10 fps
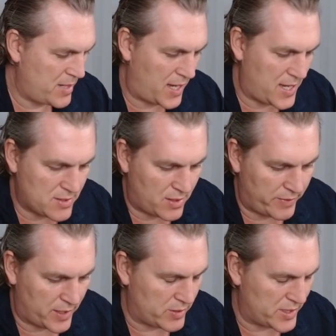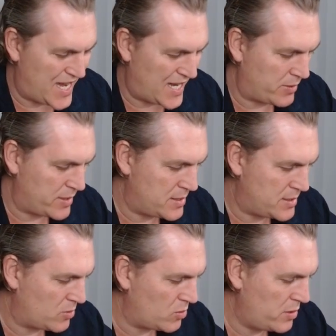He's not even going to attack with his
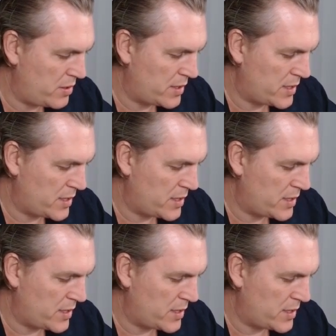sword,